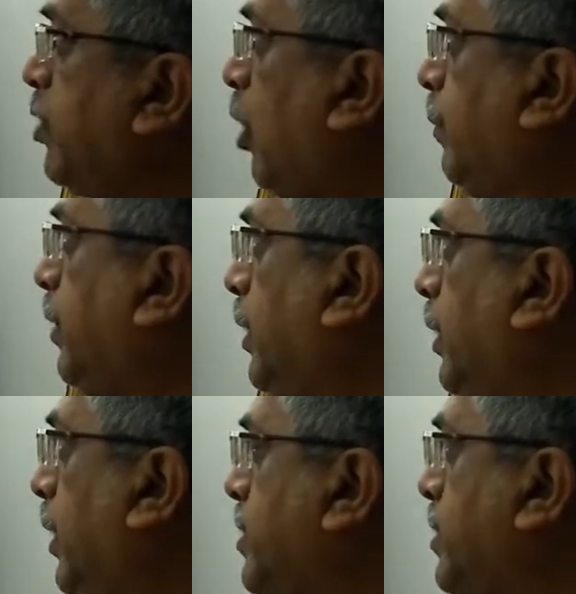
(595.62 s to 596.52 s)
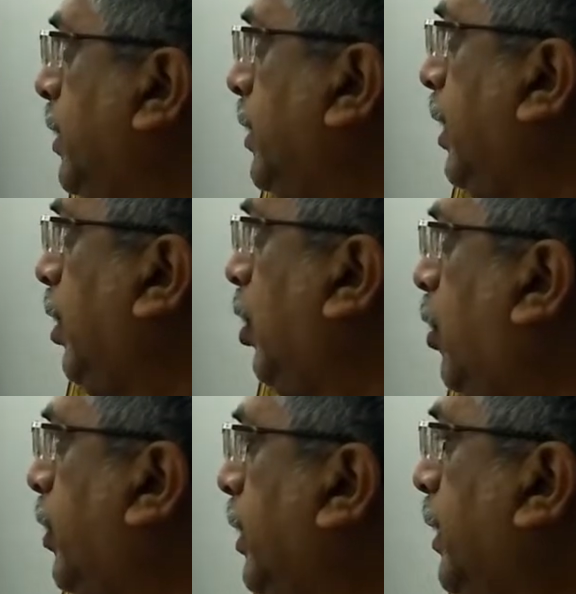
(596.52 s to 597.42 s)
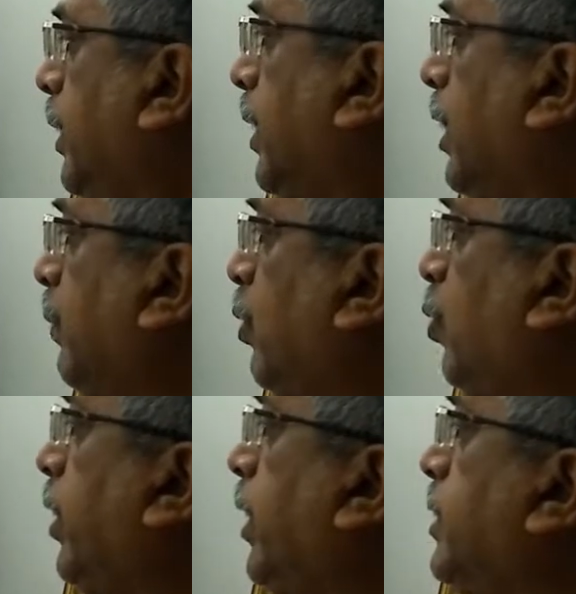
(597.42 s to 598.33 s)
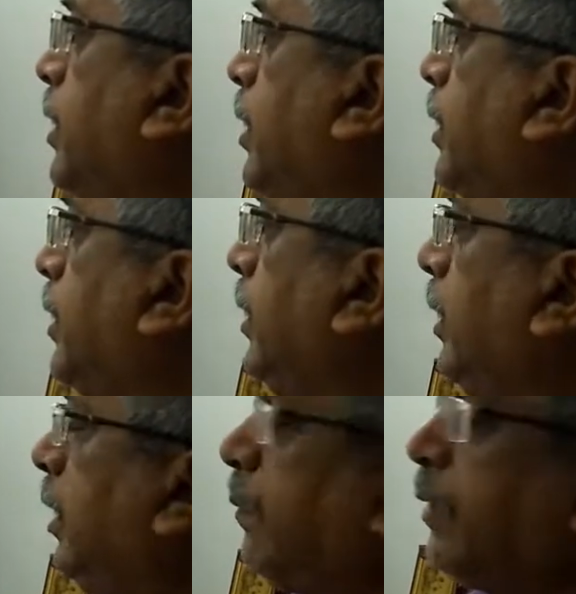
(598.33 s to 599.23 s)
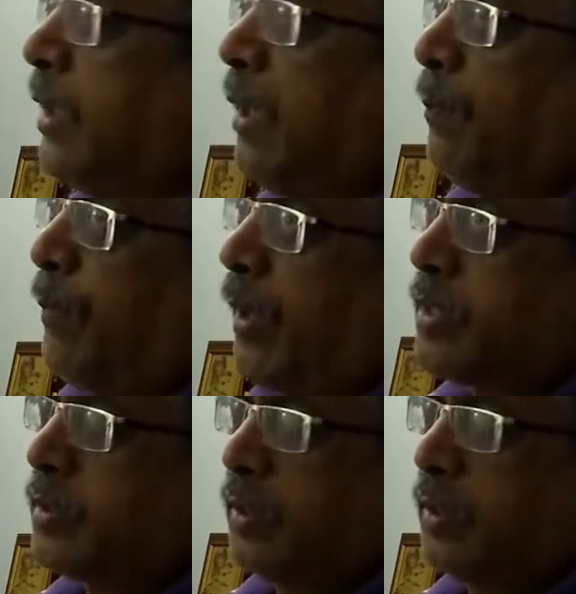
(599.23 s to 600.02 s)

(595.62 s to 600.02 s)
of the ascendant lord give good result if they are placed